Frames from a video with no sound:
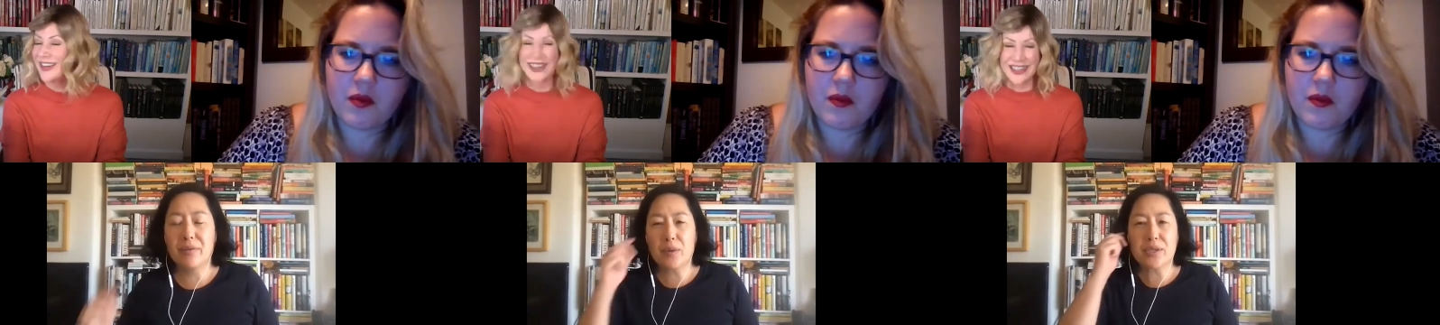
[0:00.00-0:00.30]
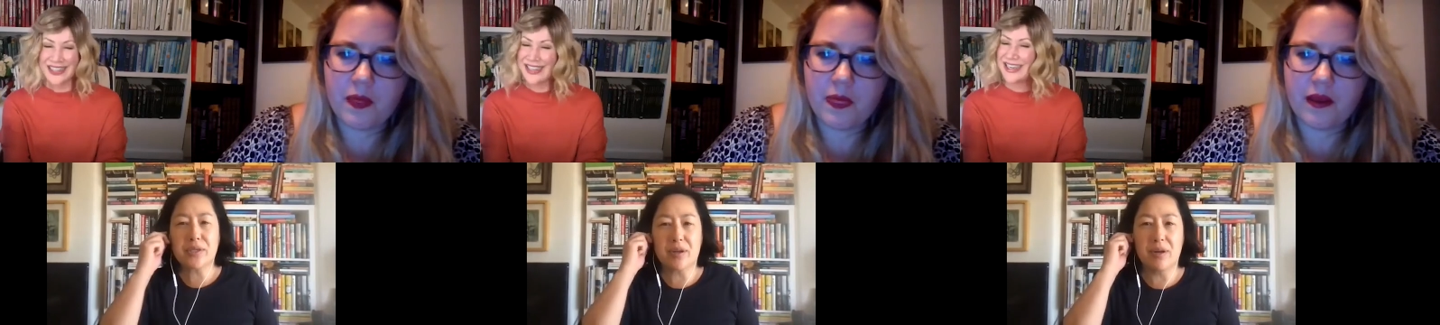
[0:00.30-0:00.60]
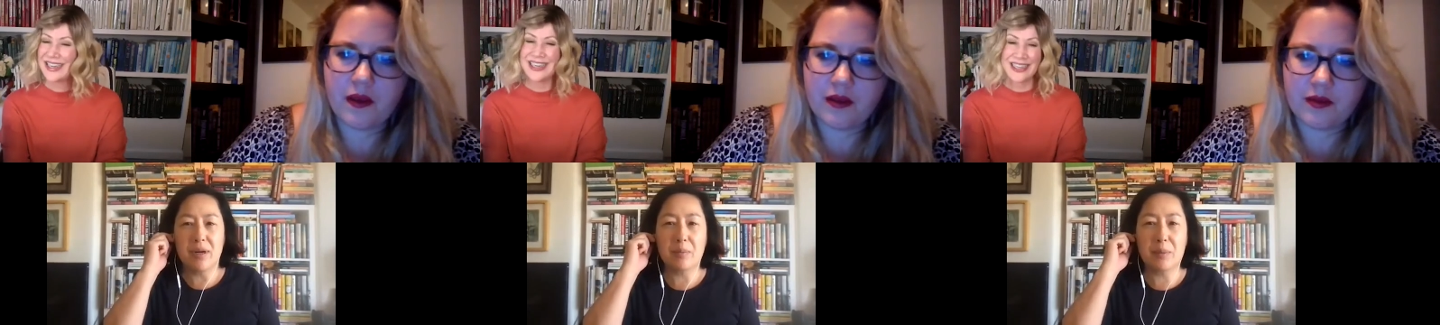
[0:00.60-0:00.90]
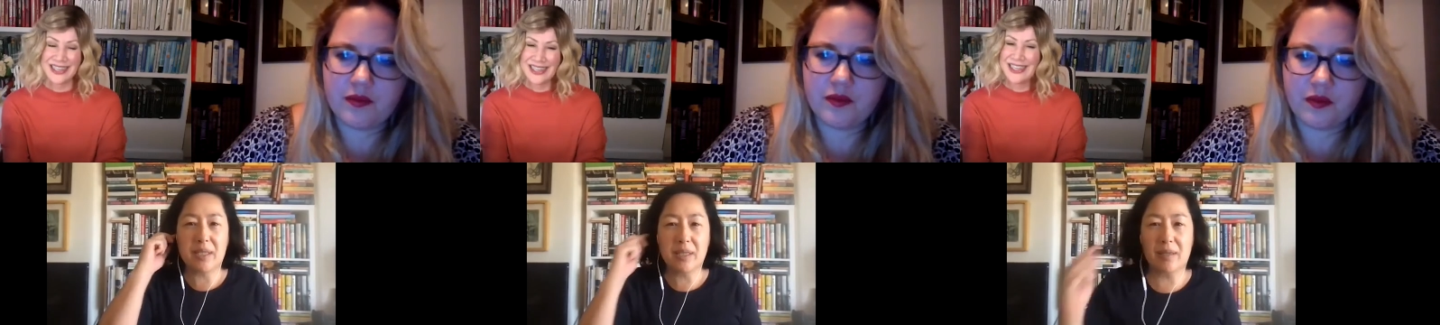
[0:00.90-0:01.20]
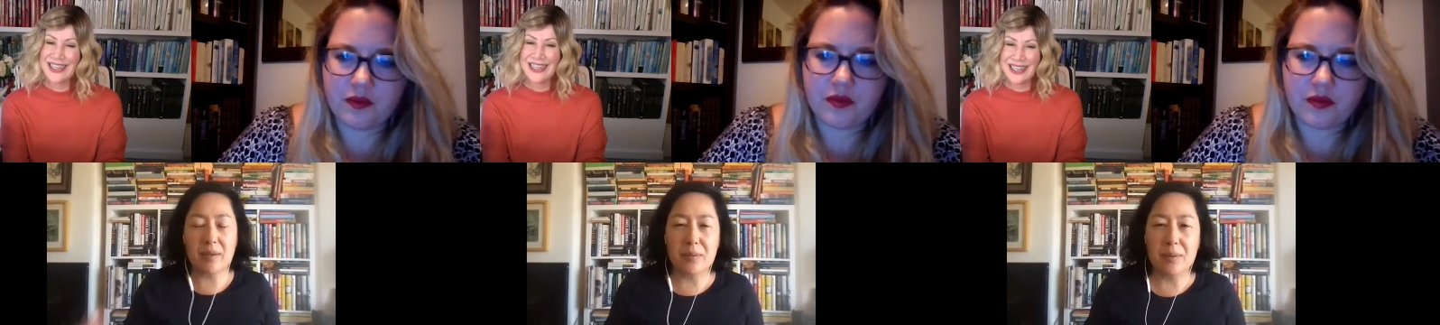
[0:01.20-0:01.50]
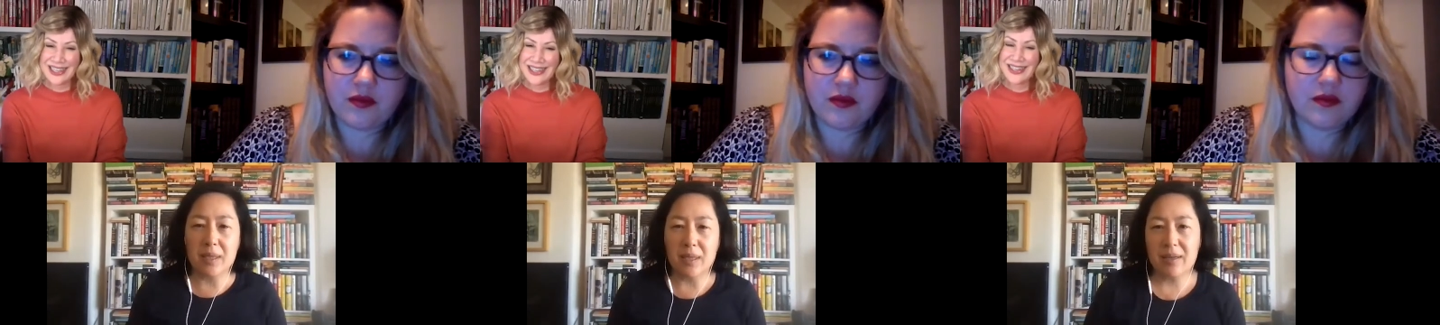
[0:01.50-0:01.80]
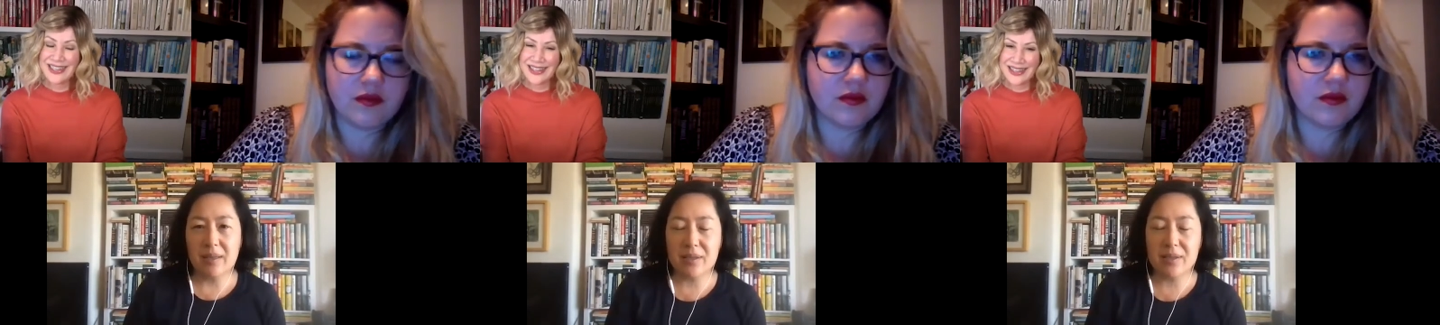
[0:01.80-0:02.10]
Speaker 1: of course yeah. it's hard but you know a
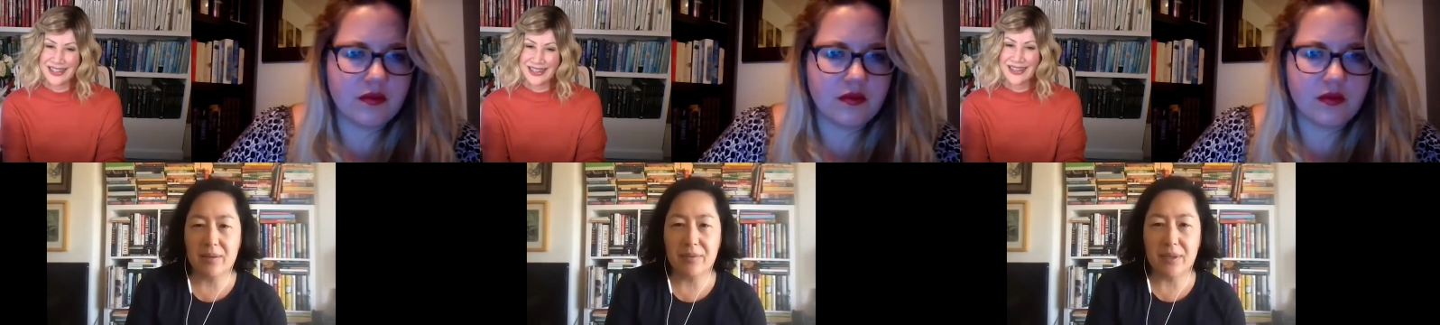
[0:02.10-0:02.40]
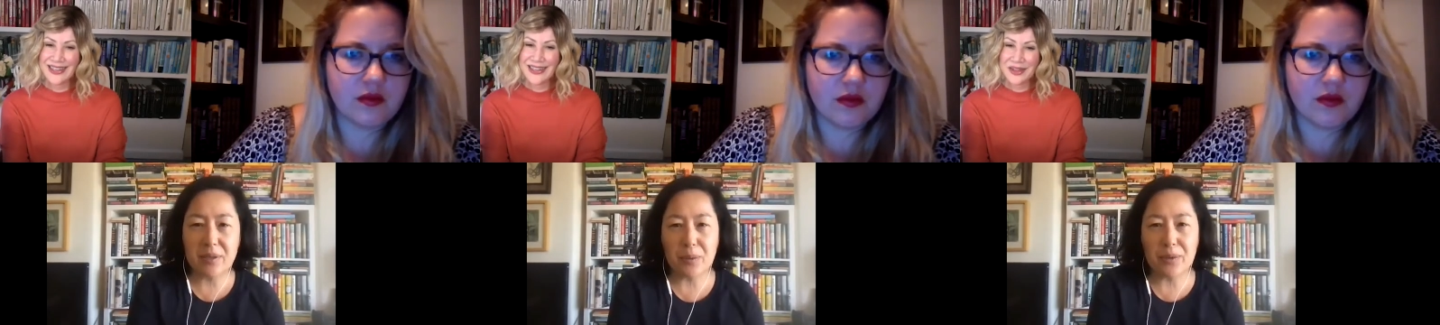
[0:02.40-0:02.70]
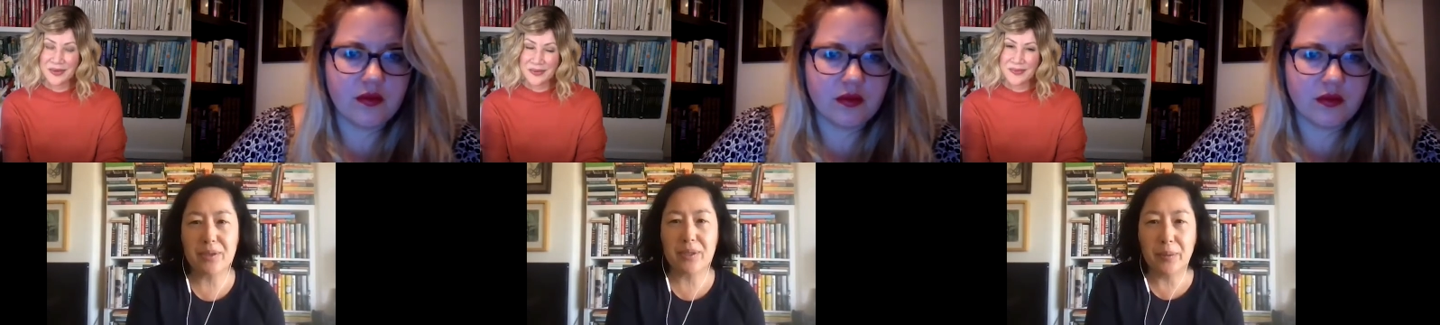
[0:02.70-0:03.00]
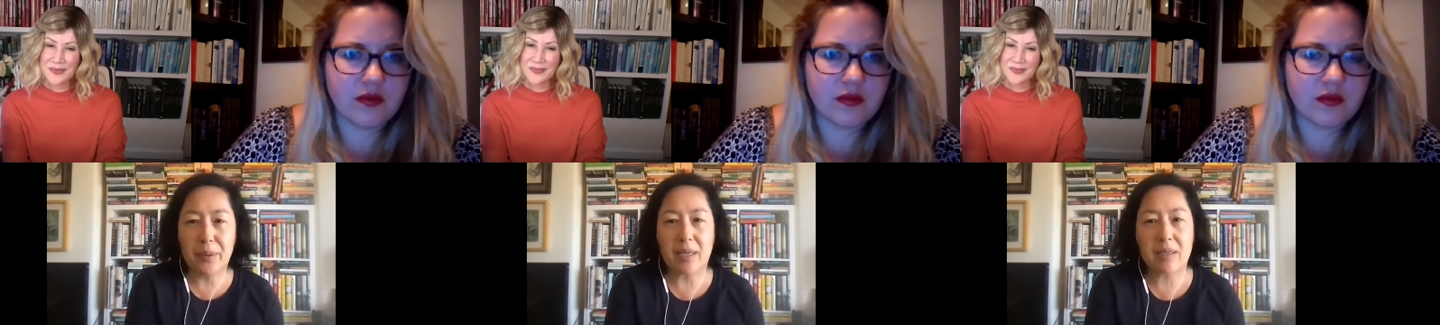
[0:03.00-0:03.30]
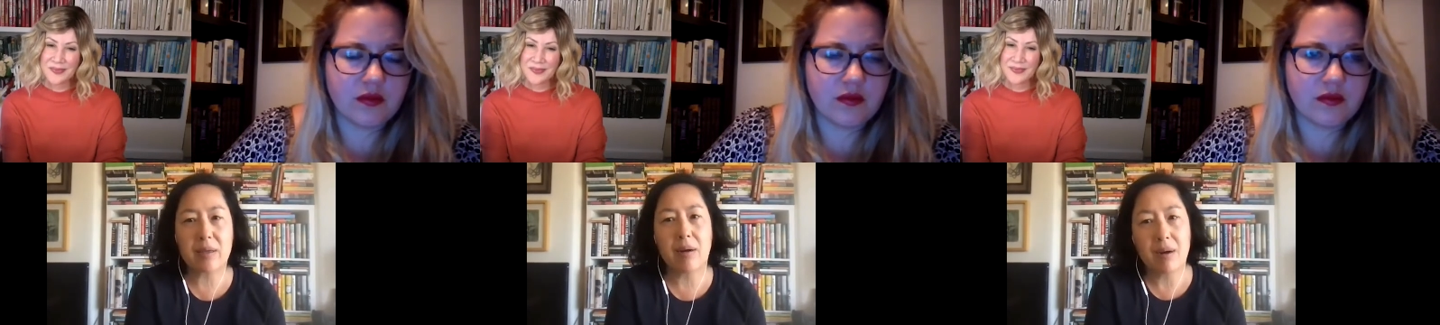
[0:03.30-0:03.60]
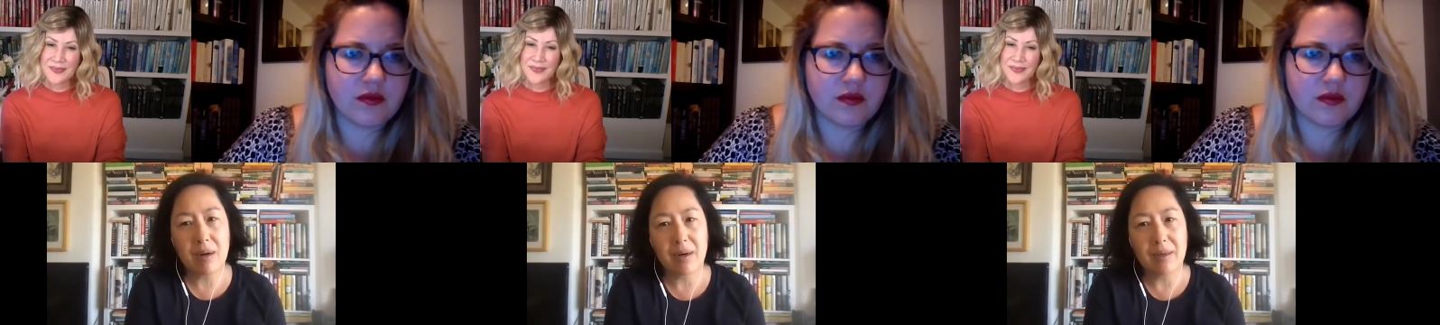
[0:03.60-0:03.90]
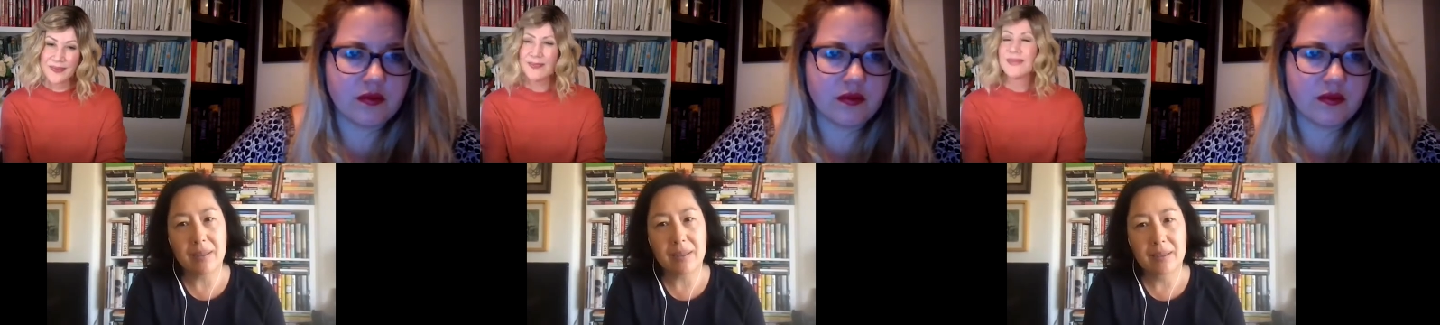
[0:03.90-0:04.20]
lot of the stuff that's worth doing is
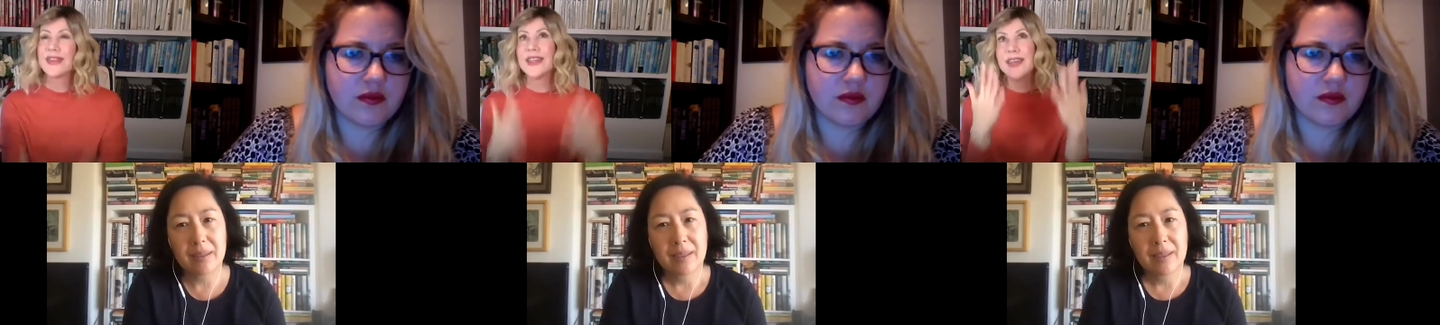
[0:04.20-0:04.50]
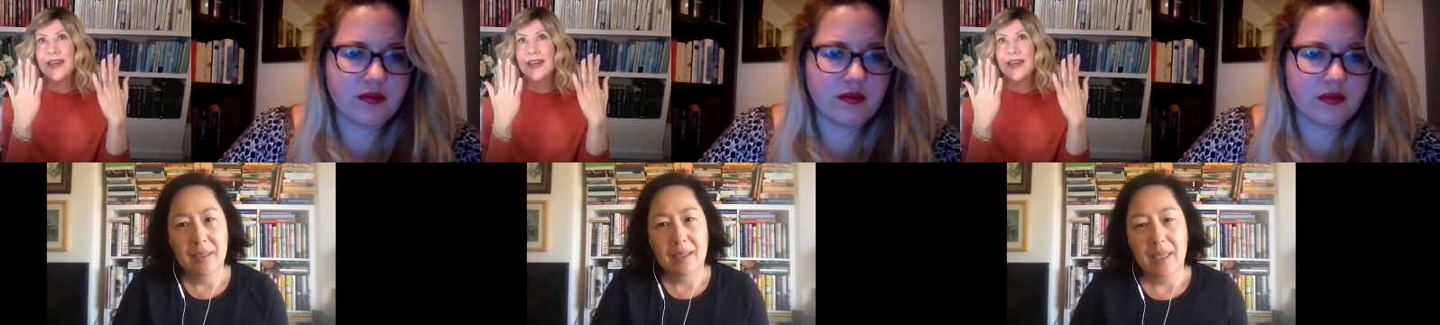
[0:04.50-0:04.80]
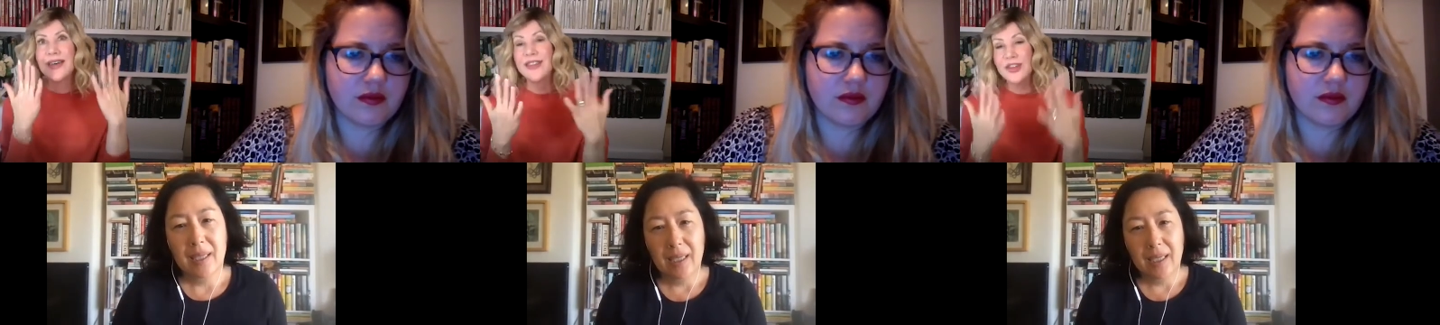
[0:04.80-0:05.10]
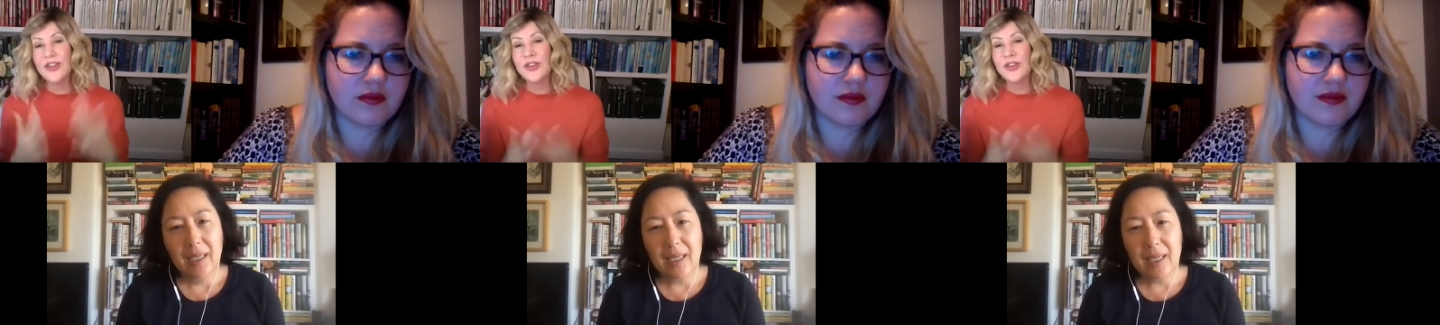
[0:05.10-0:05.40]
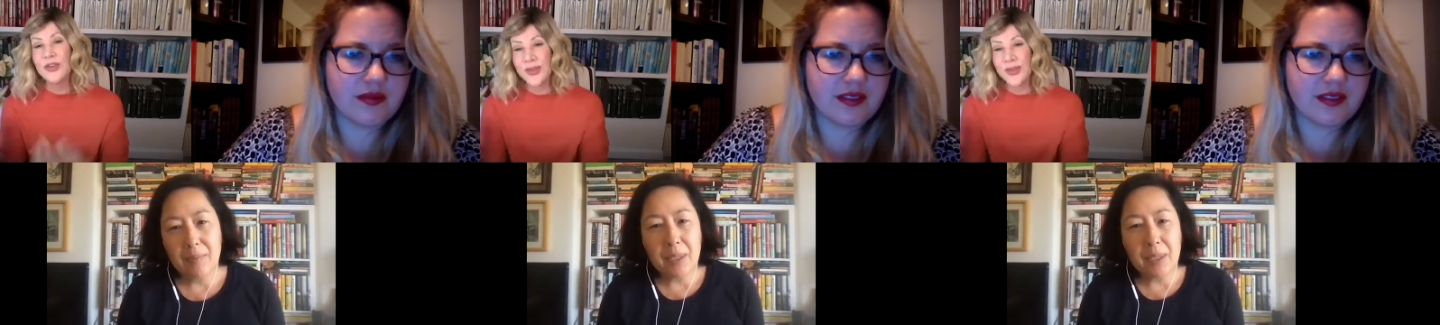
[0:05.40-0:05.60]
hard oh, it's the truth i